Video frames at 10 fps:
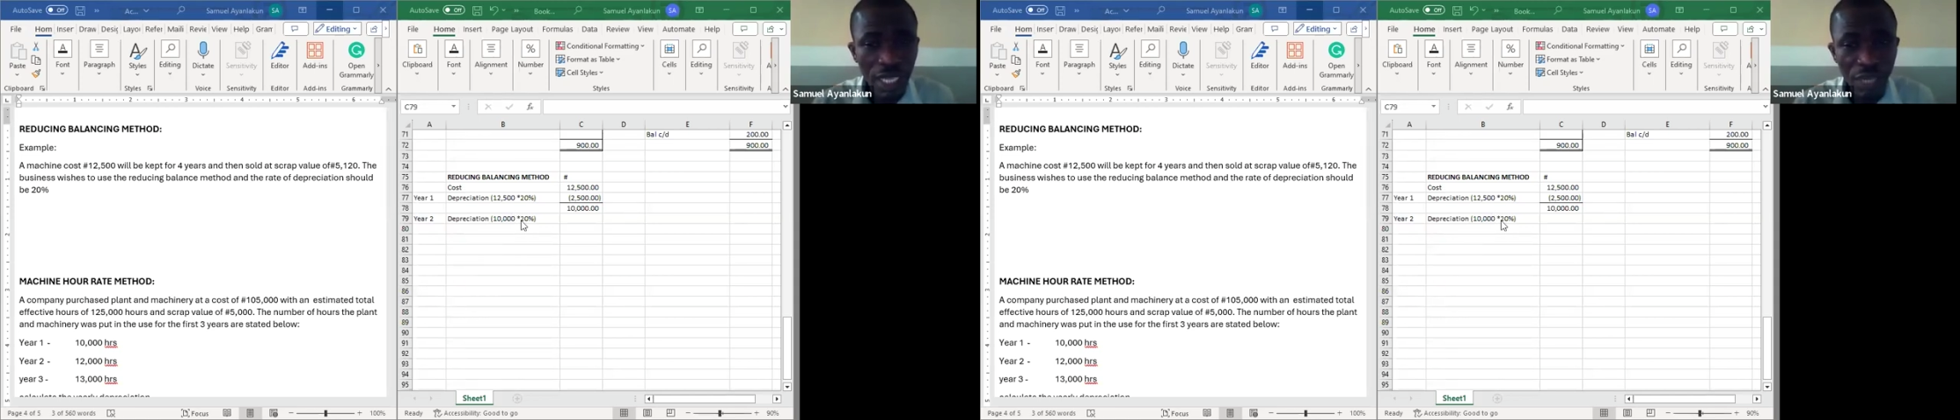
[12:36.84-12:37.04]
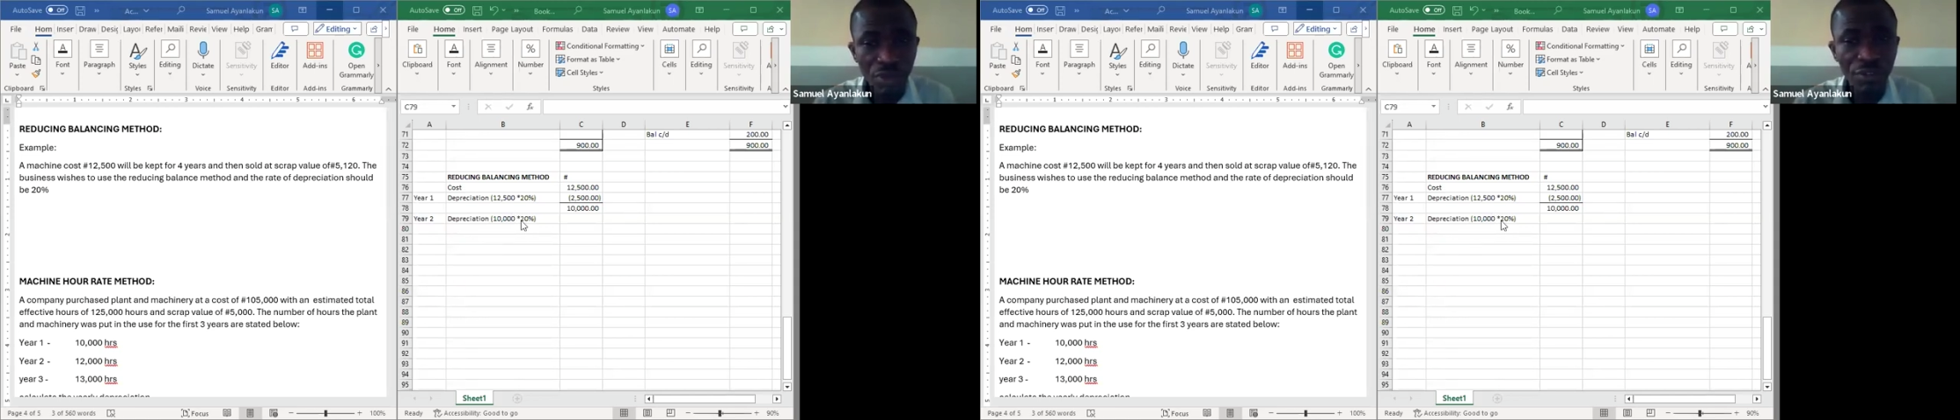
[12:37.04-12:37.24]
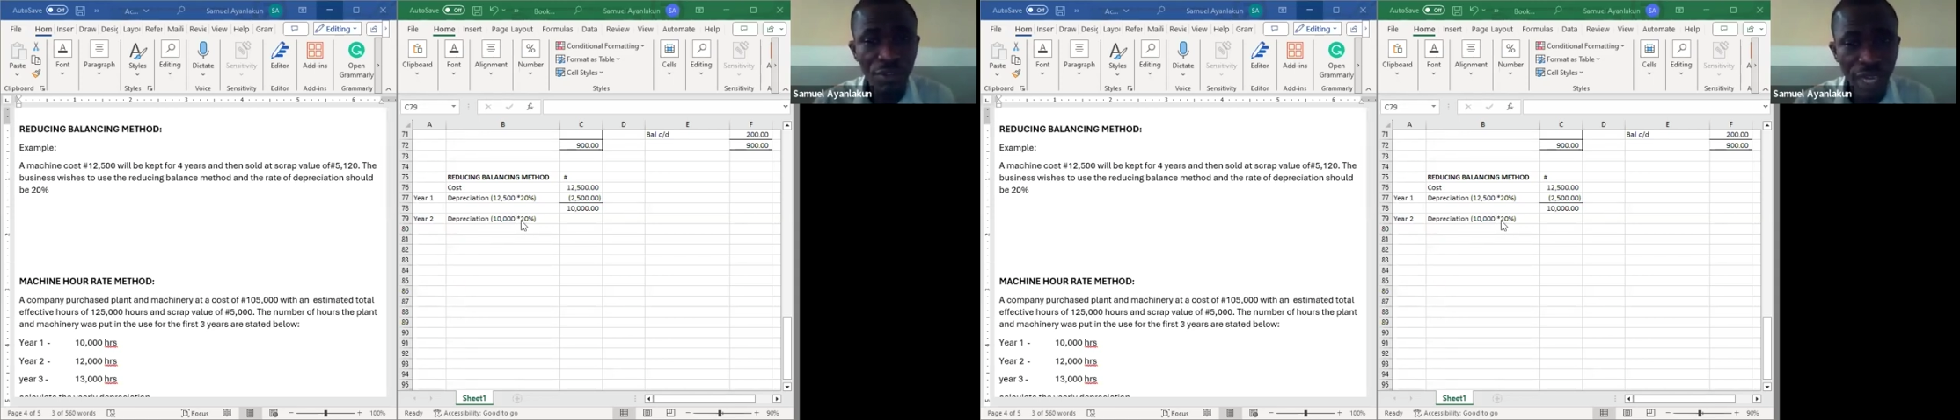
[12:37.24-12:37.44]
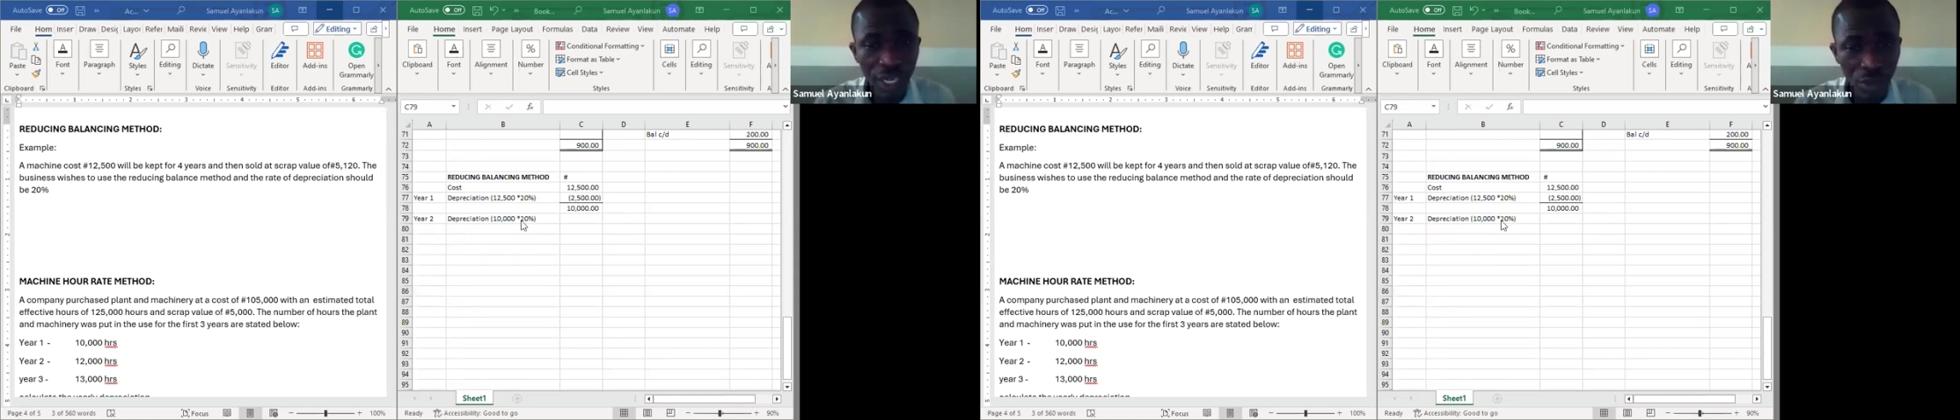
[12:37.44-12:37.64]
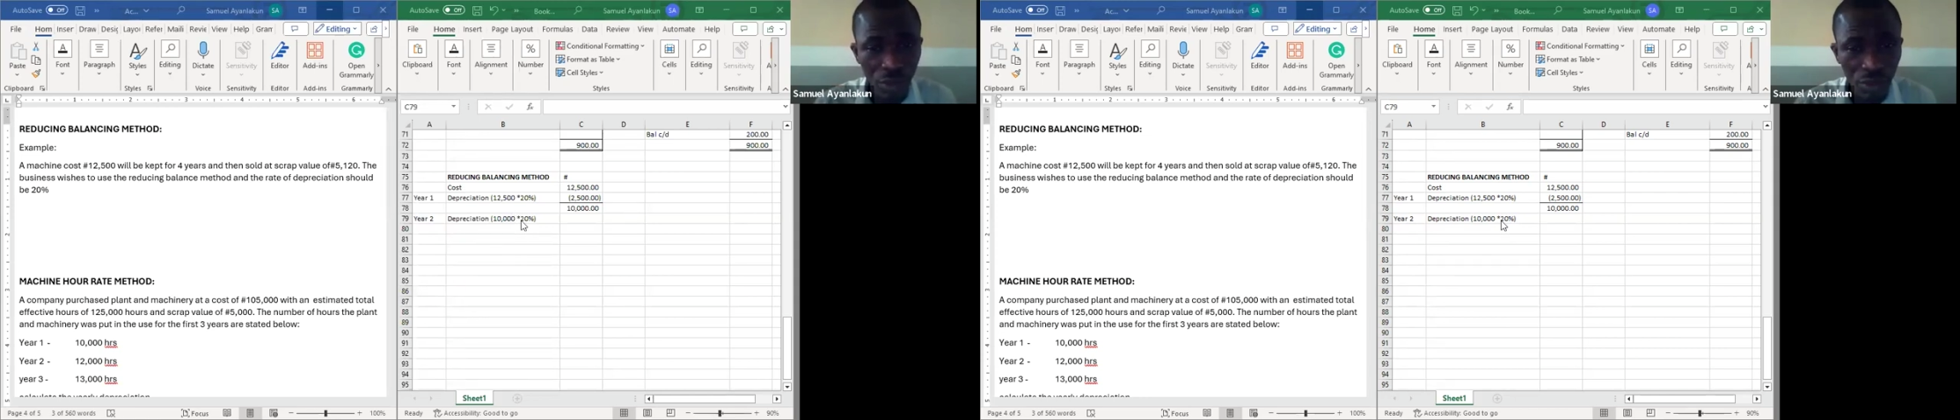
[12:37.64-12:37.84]
net book
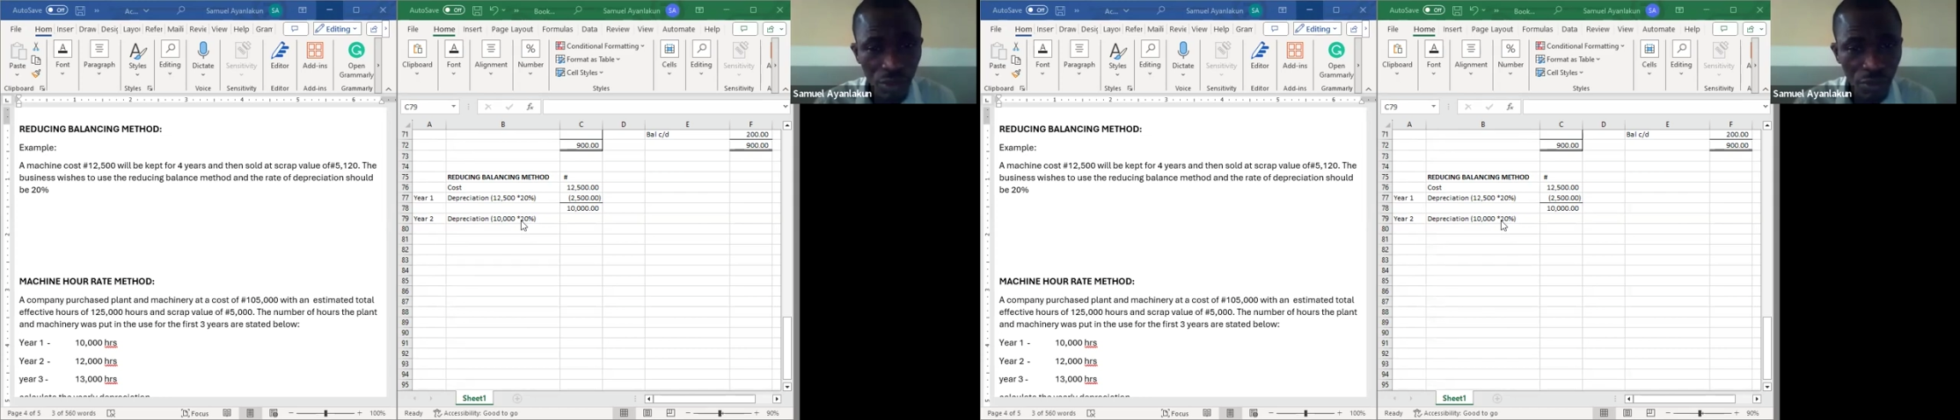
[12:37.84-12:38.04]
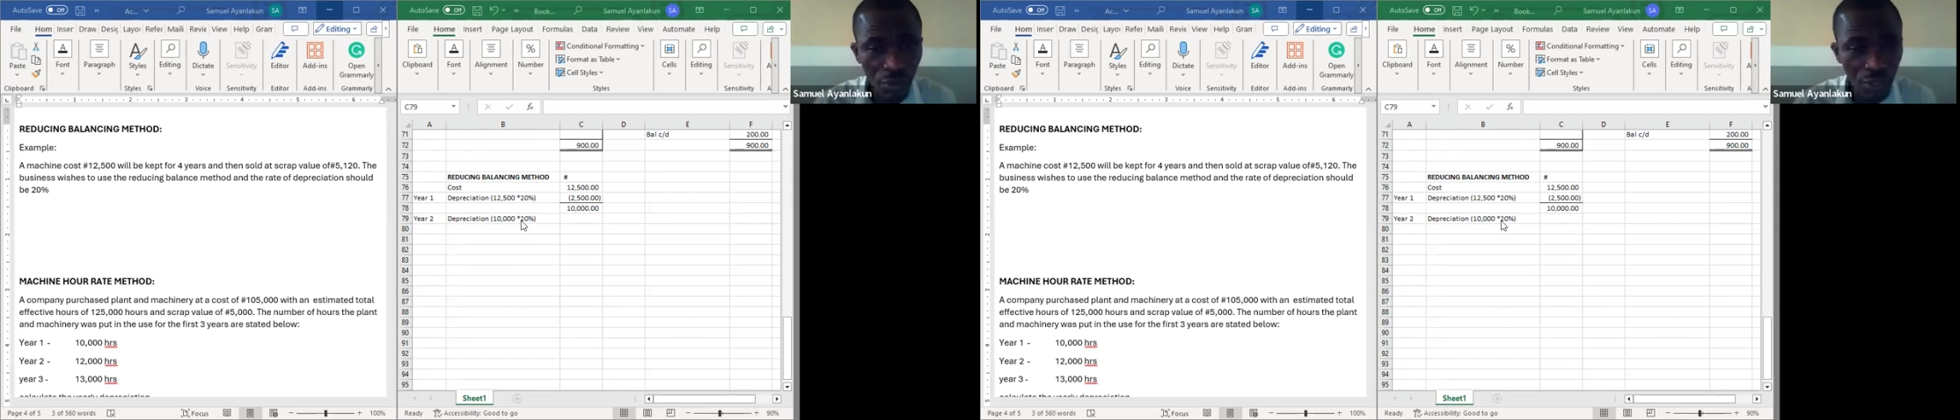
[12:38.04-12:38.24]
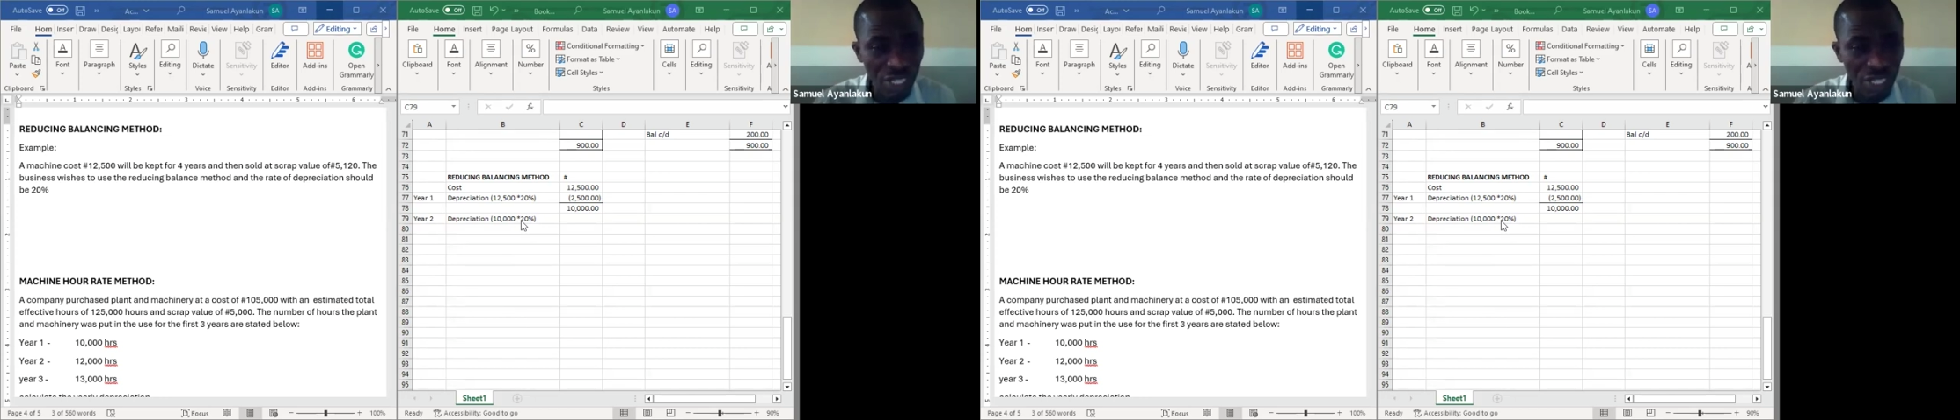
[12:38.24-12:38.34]
value for